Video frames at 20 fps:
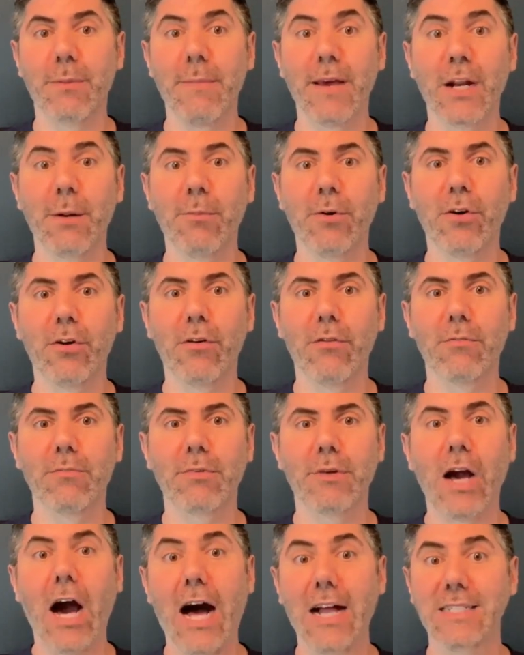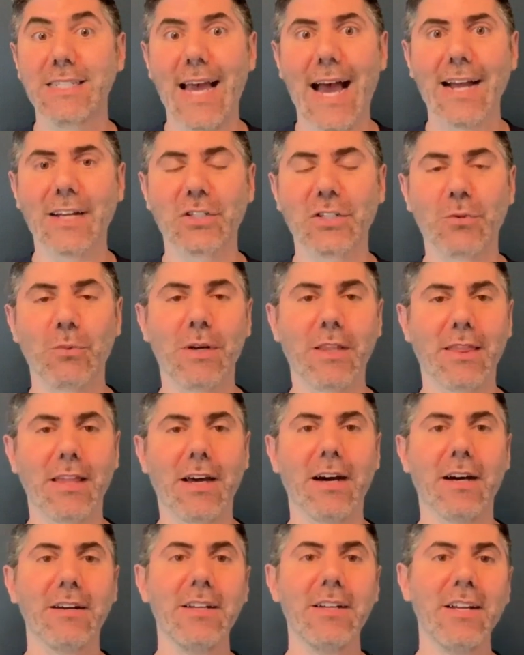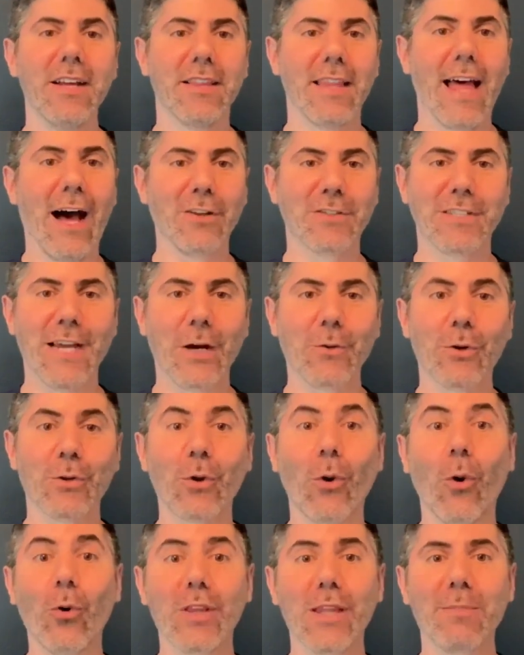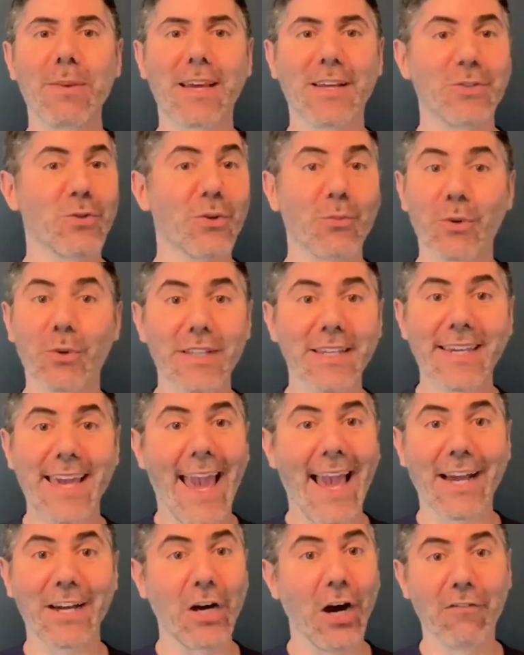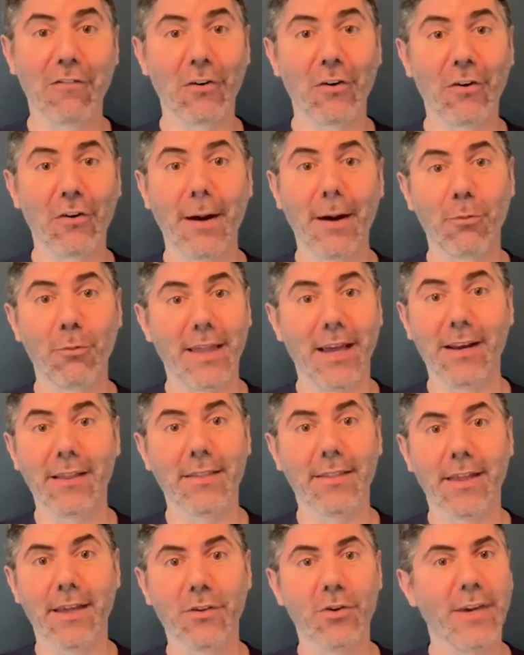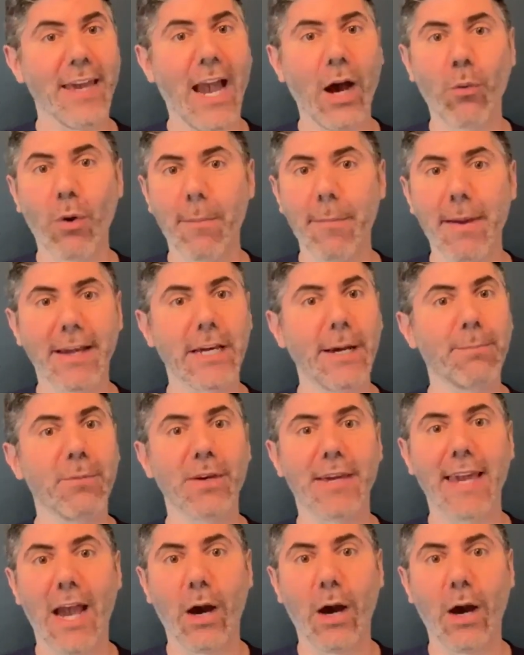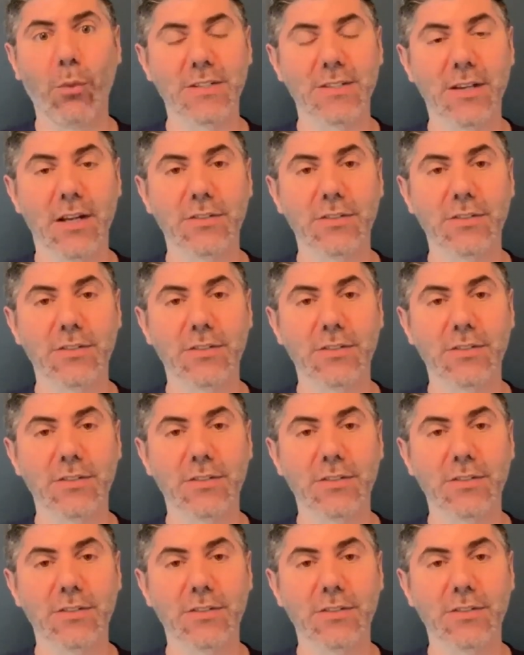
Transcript: minimal contact with the outside world, only because you really can't cover up with anything. You can't wear makeup, you can't wear